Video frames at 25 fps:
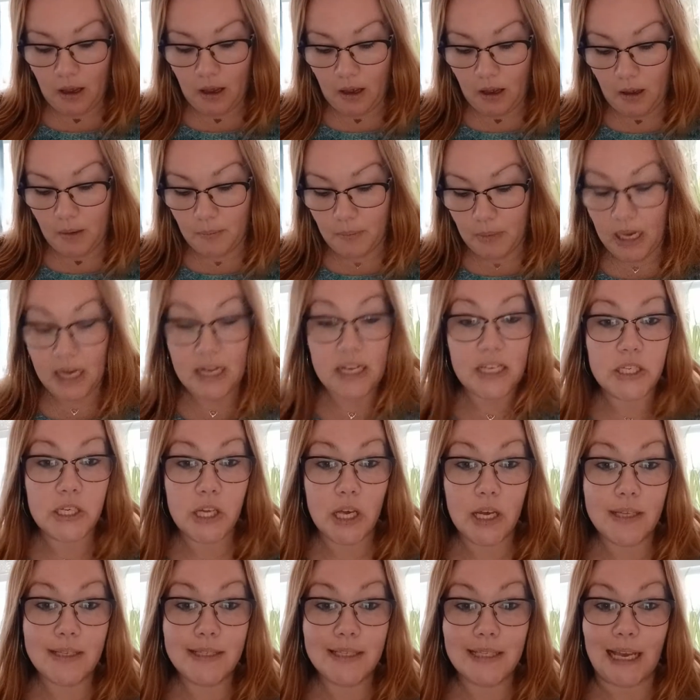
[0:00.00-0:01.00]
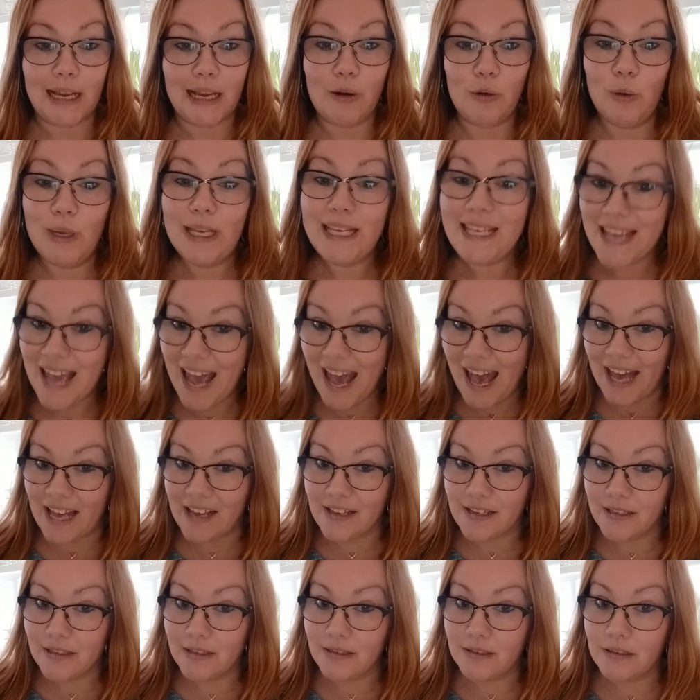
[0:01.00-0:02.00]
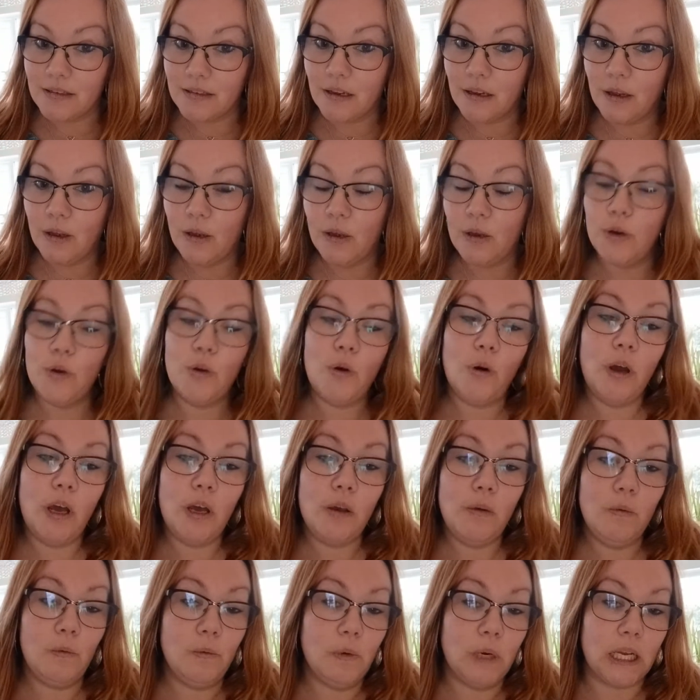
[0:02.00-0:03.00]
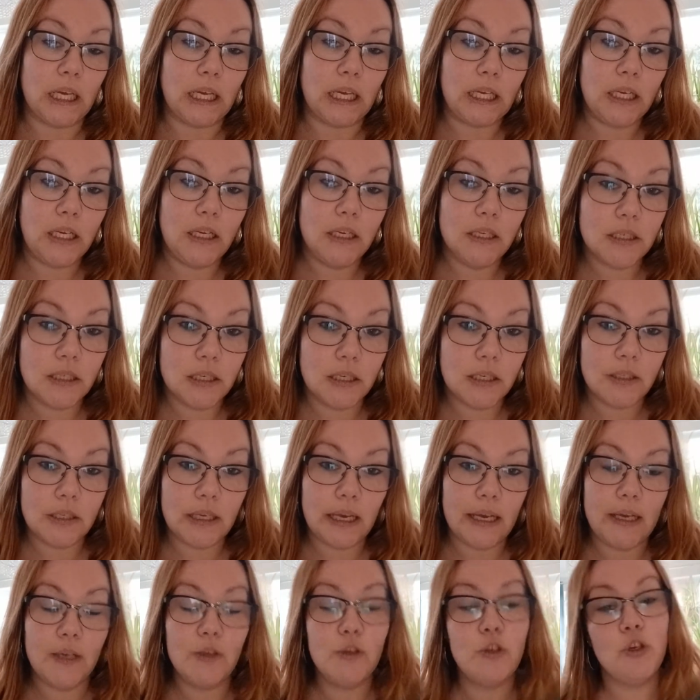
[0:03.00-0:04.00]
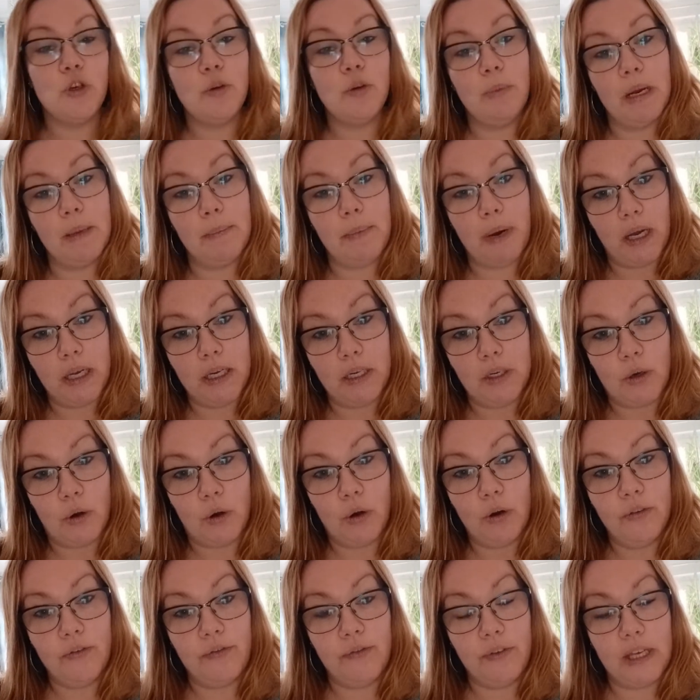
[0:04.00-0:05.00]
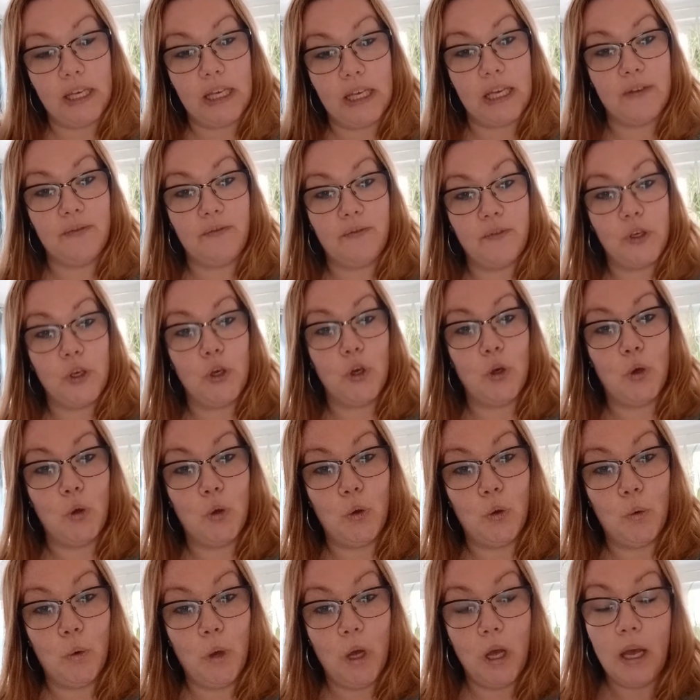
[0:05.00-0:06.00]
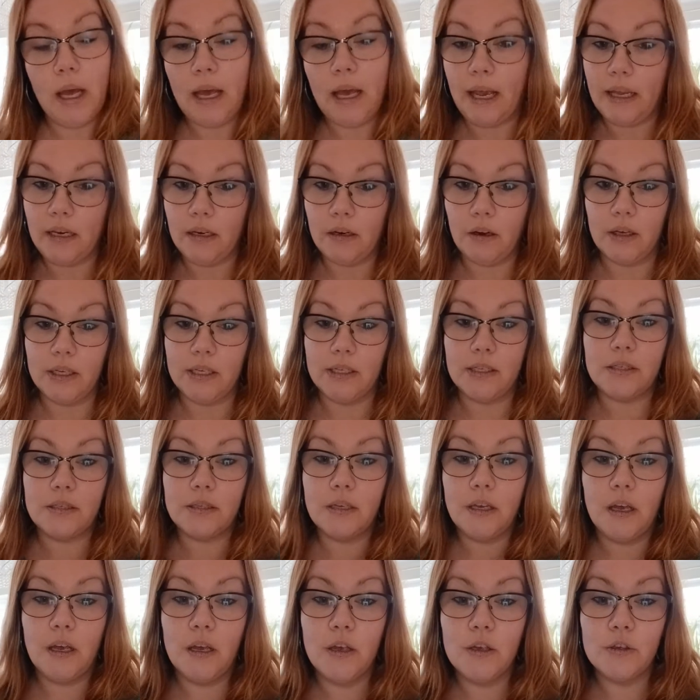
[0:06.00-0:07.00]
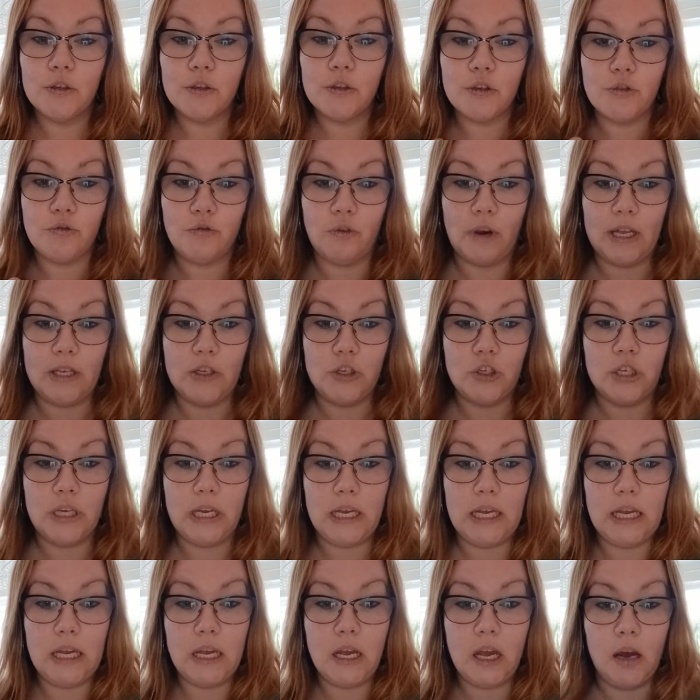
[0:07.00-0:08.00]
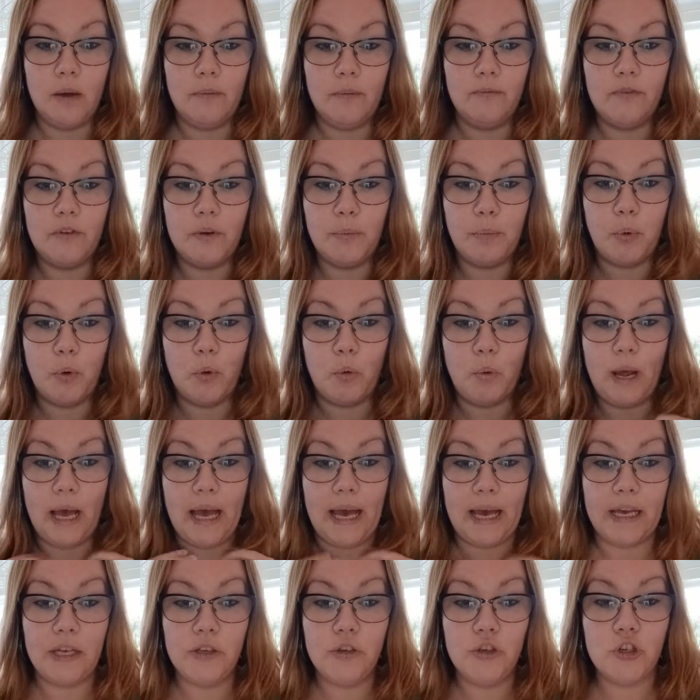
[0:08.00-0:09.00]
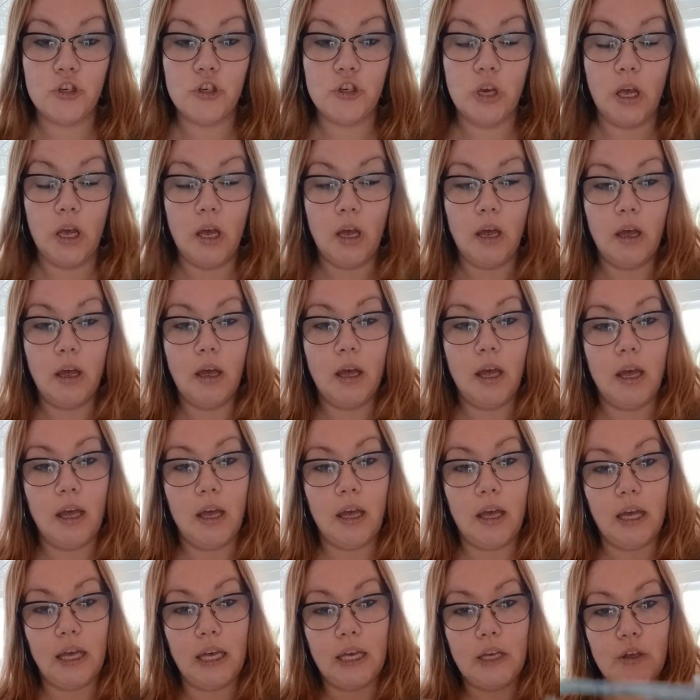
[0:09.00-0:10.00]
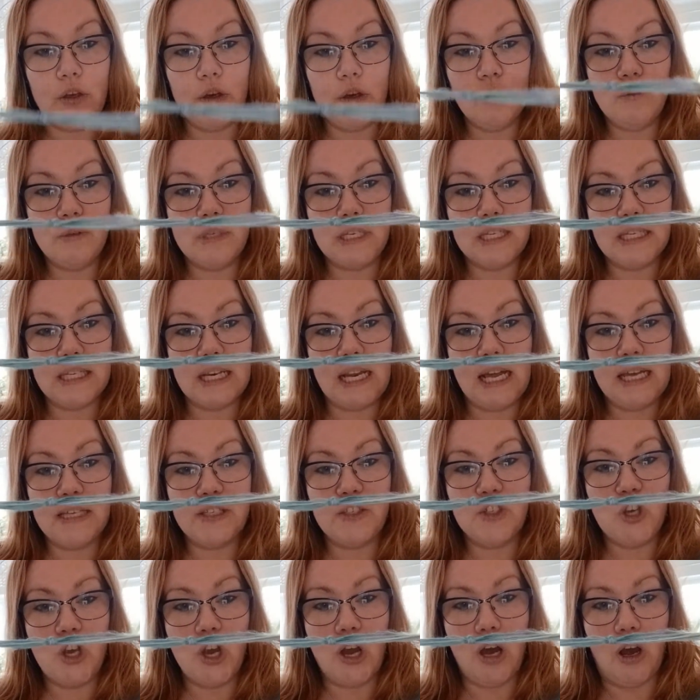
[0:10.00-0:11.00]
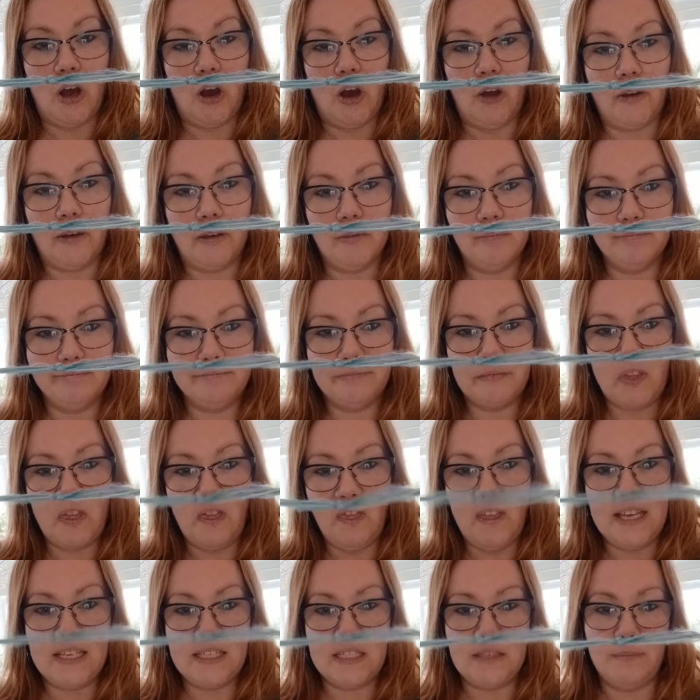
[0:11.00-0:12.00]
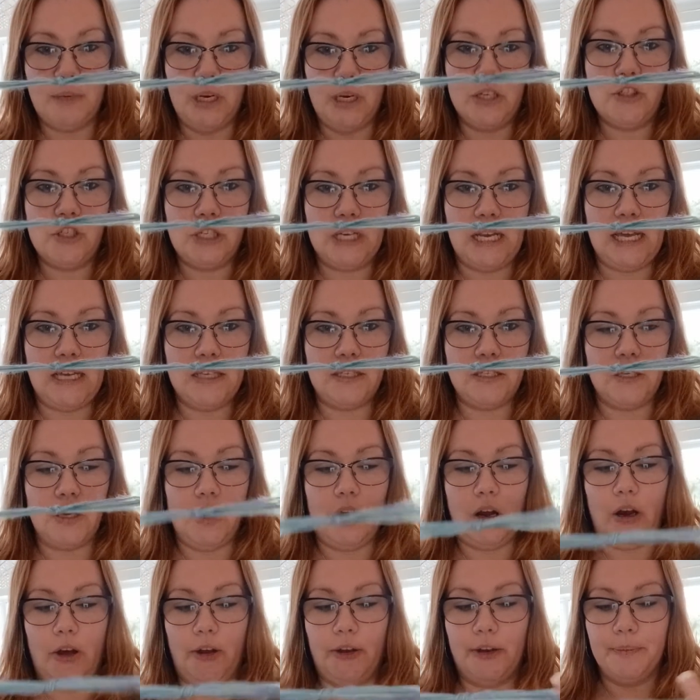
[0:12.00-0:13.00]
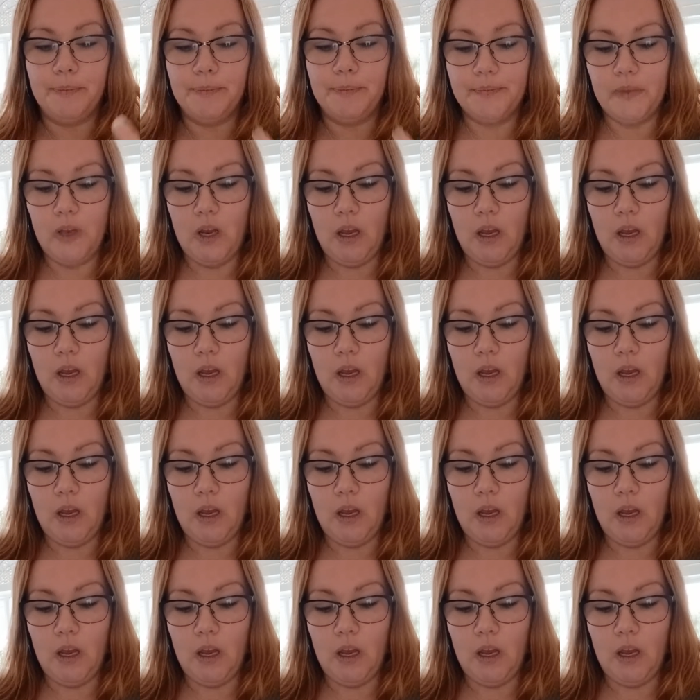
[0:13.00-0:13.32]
And it turns out, yes, not only does a tubular bind off give you a nice stretchy, comfortable edge, it uses less yarn, this much less yarn,